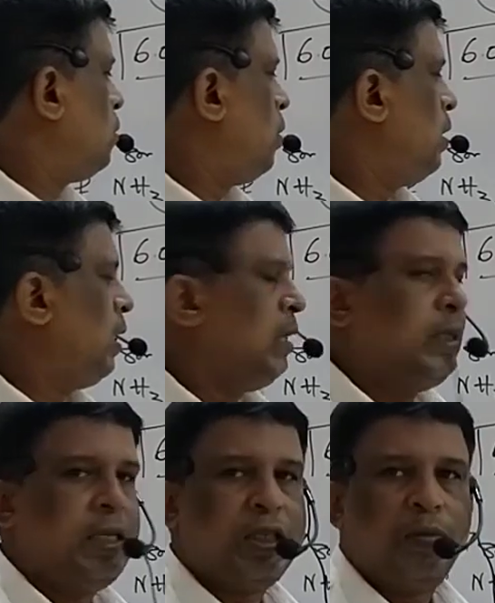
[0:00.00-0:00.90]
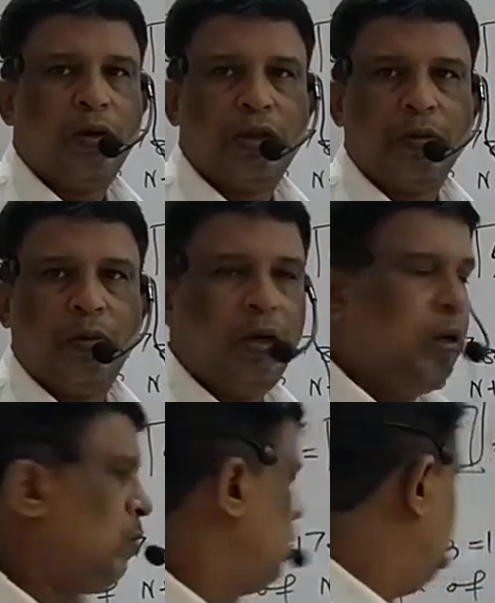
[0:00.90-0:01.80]
contain this much
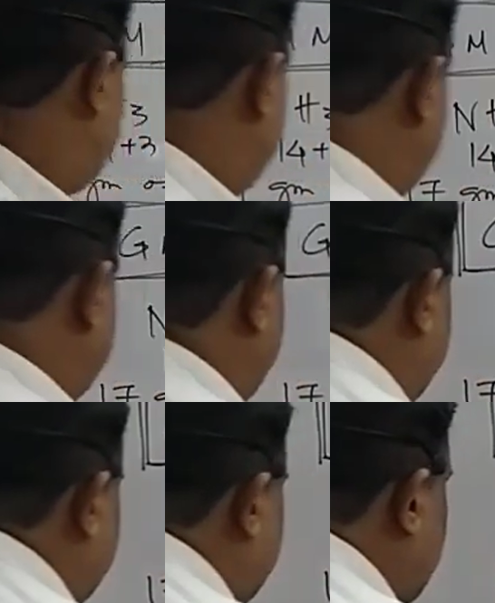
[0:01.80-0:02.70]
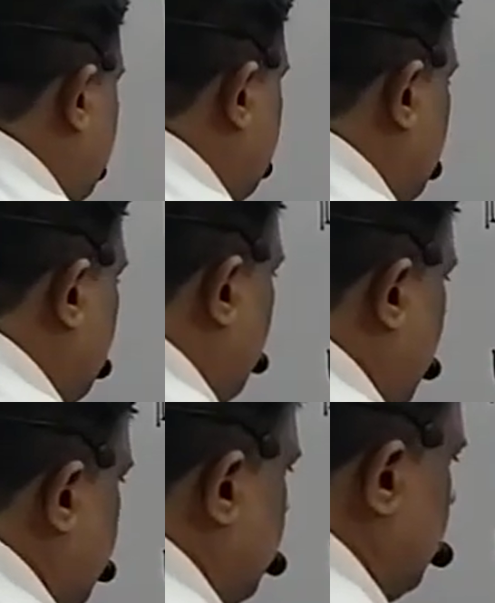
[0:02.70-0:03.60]
molecule. Then
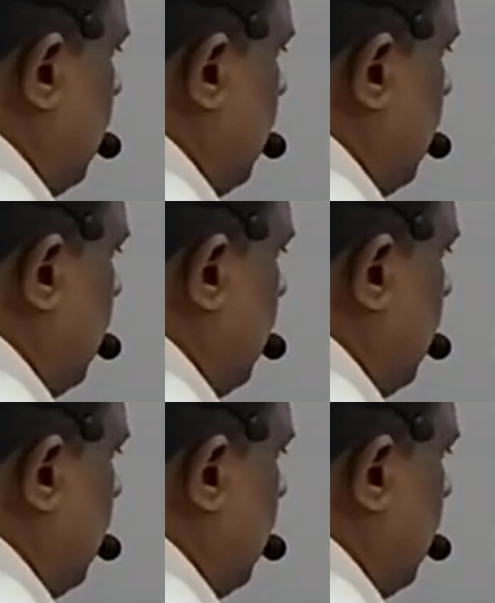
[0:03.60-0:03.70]
1